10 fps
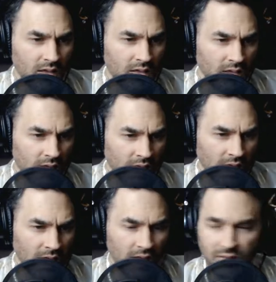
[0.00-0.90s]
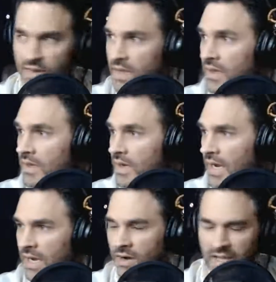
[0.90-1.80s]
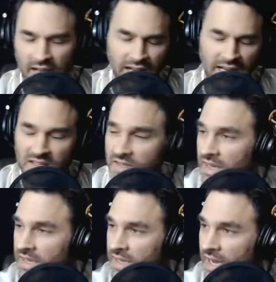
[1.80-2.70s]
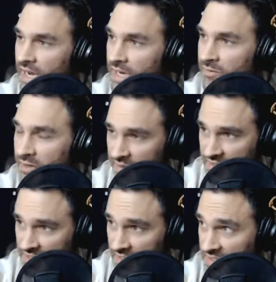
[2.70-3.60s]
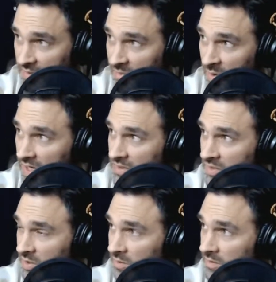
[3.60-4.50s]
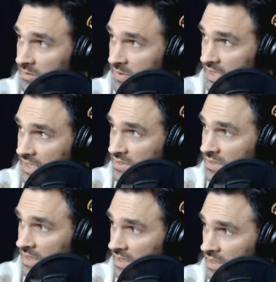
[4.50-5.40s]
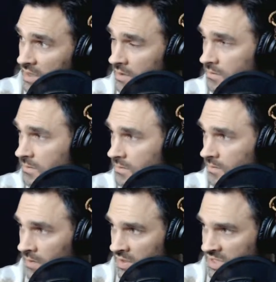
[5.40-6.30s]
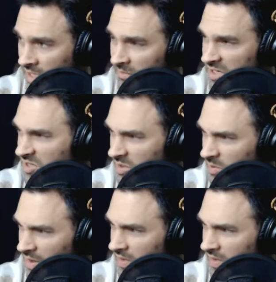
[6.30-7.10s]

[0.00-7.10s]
yeah, I gotta figure this out at some point too, because there's some issue with